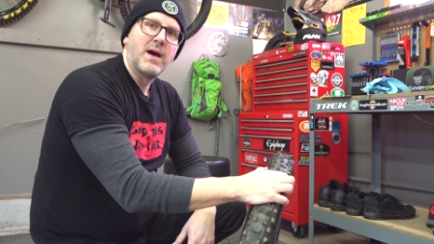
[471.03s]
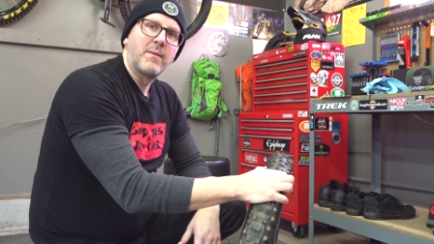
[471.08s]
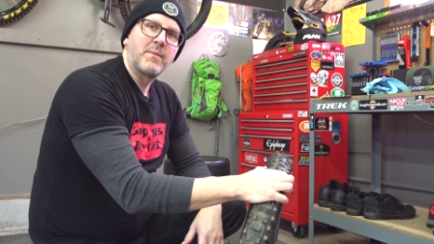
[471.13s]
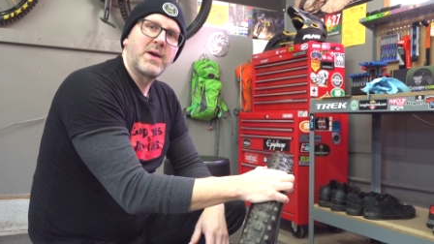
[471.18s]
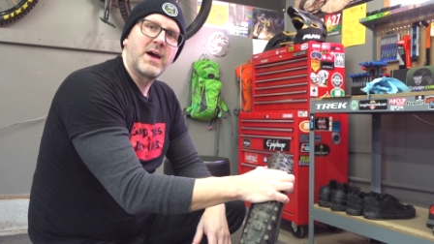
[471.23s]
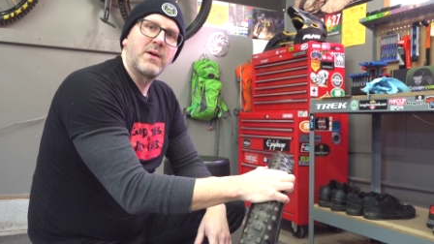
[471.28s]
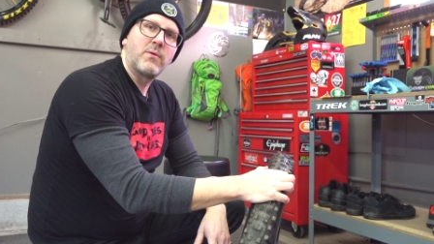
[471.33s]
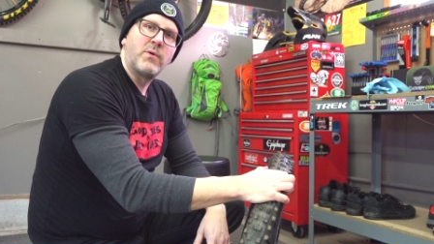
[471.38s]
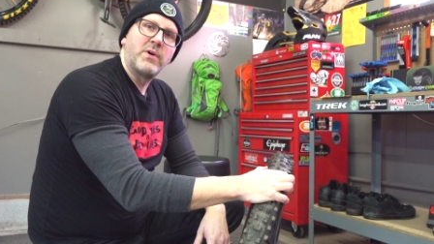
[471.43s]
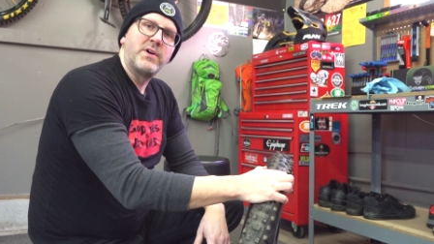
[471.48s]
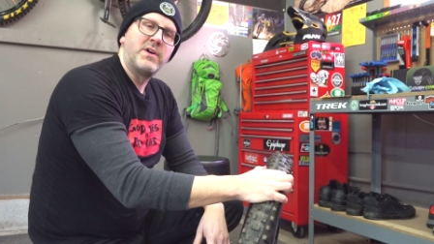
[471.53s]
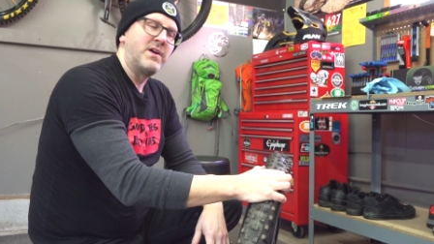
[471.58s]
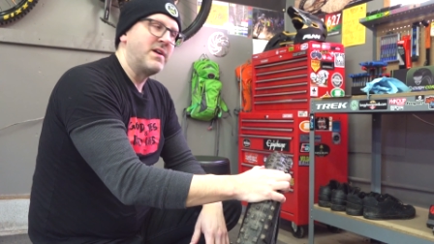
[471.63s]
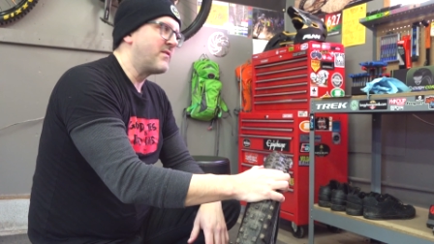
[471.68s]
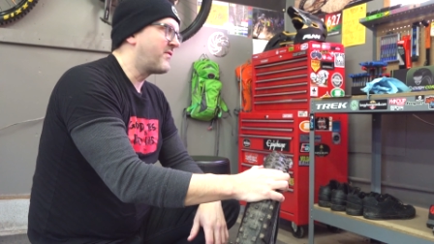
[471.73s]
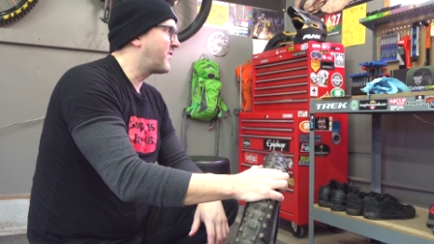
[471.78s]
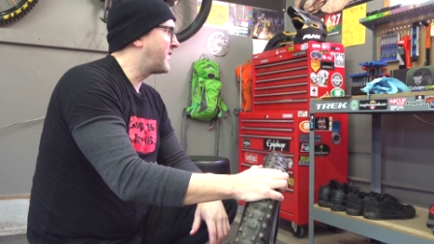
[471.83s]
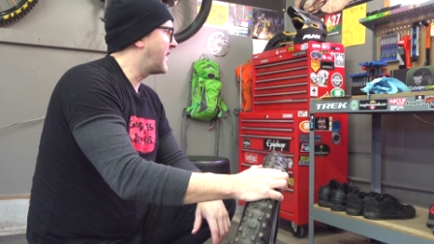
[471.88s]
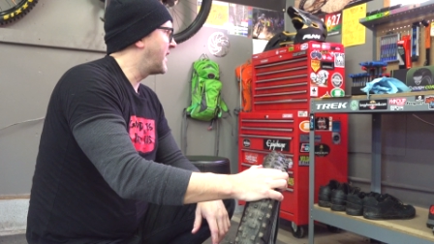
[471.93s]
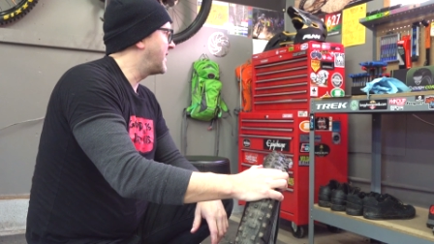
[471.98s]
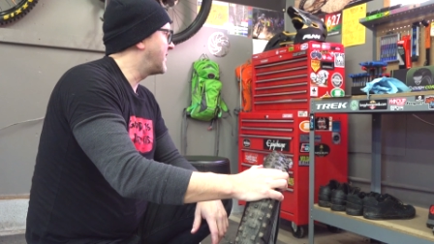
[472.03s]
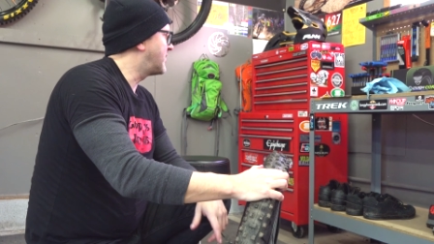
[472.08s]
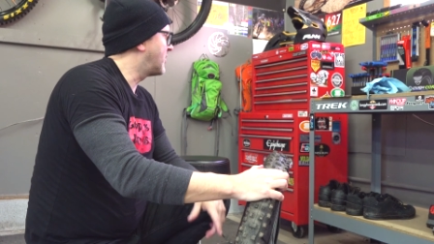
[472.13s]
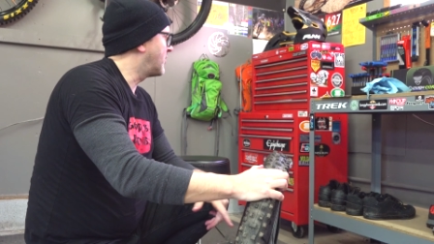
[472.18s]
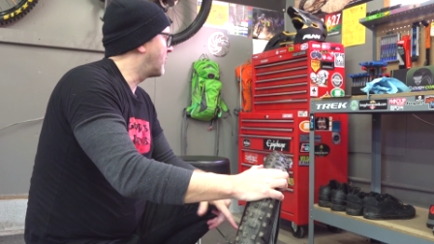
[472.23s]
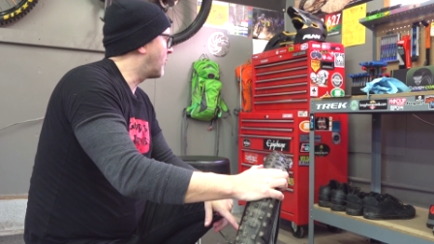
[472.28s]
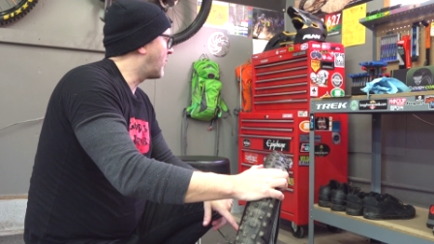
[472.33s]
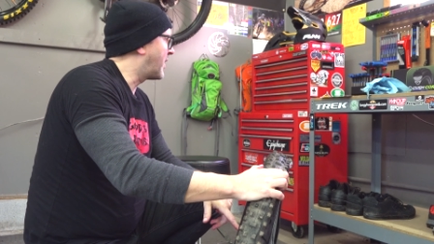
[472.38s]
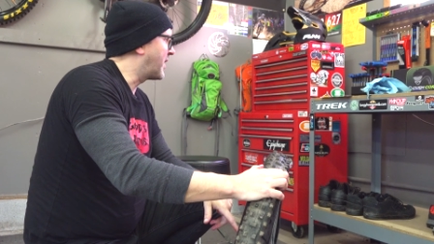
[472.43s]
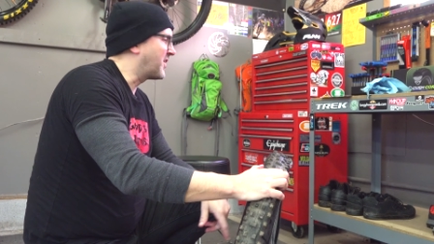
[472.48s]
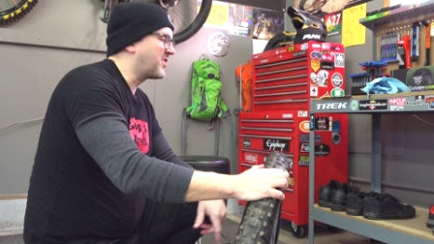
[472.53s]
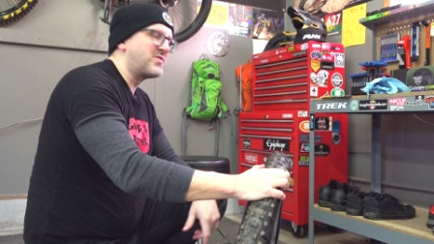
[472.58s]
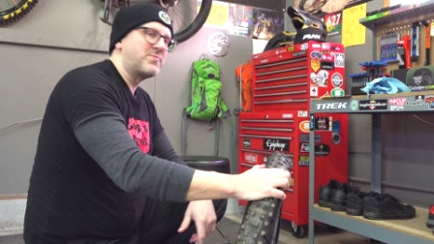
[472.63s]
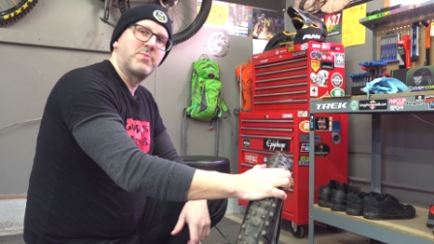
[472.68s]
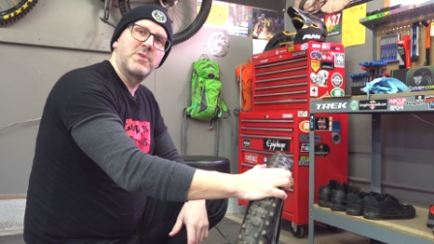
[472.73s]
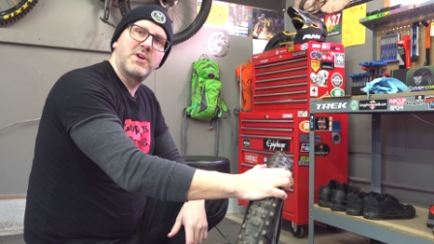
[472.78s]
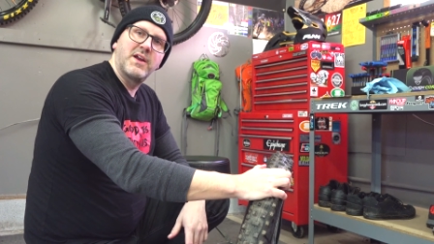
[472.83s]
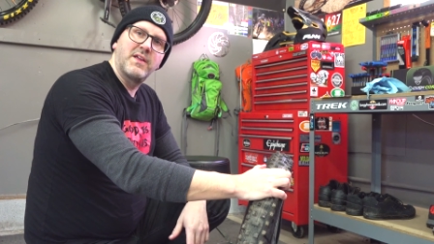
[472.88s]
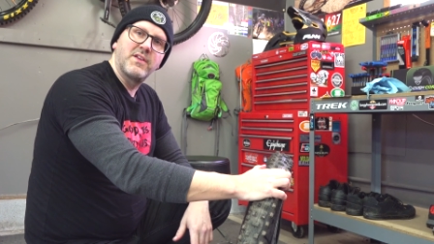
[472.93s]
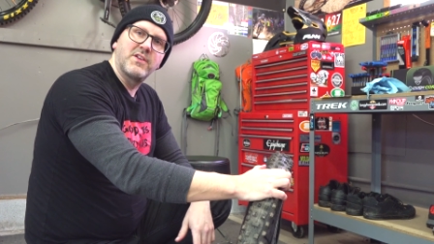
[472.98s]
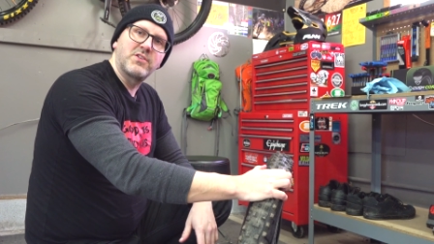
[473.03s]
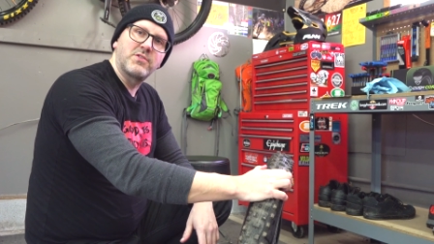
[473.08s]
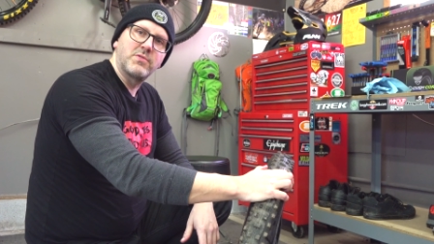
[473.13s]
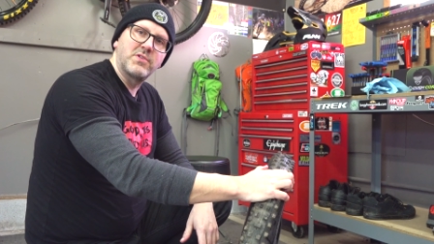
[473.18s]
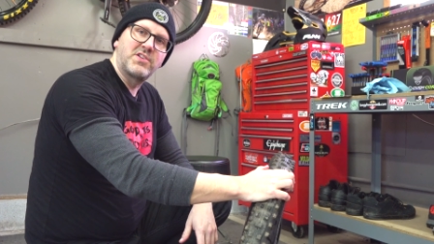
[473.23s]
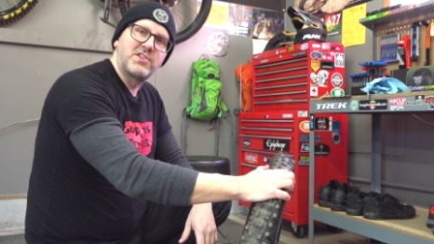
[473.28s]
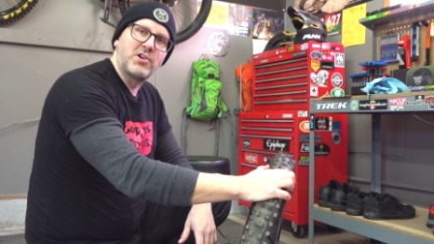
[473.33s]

I'm kind of wondering if I don't want to spray this with